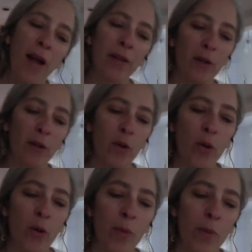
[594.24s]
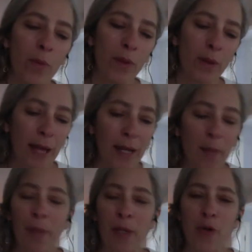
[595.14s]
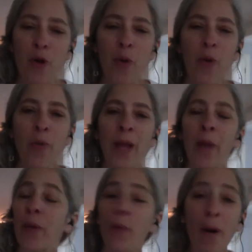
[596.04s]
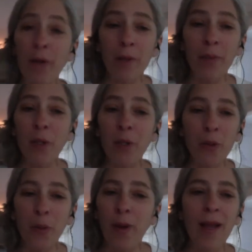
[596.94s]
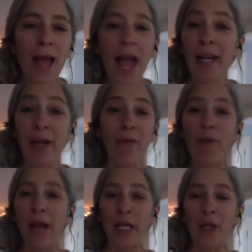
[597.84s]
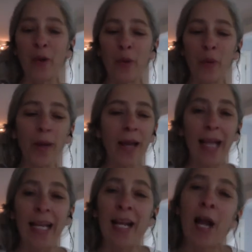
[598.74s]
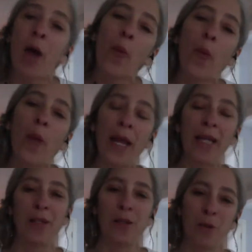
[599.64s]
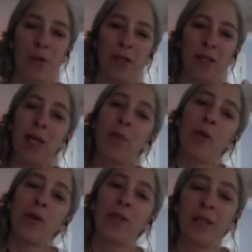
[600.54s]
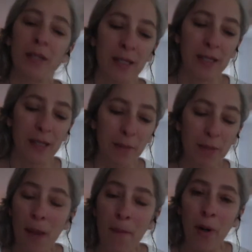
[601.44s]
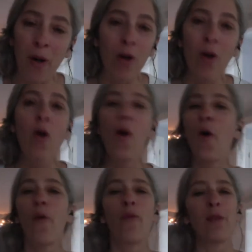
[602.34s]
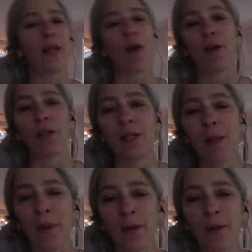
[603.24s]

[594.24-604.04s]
their home, let it be known that we welcome you and invite you and cannot wait to do this in person in September. hopefully our summer